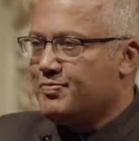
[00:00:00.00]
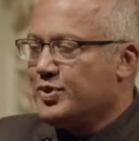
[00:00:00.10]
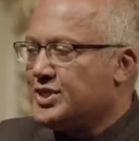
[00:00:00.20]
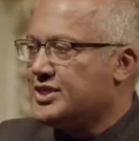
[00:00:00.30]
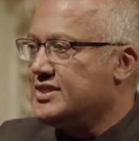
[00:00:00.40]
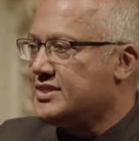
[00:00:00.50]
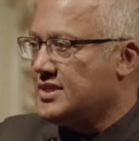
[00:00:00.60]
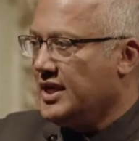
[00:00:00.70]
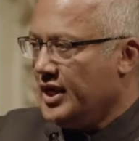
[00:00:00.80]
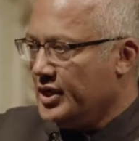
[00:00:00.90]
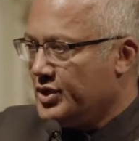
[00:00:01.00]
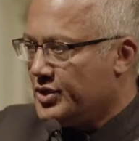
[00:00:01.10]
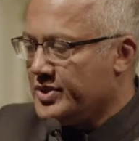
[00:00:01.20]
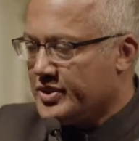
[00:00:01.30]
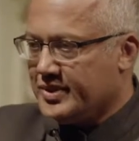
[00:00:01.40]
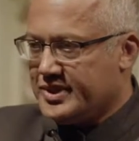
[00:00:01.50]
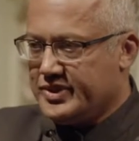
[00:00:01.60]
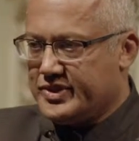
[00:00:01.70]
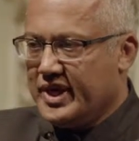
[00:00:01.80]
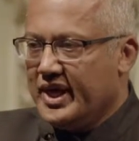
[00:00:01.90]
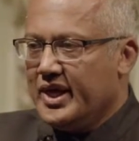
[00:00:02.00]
pushed us into two choices.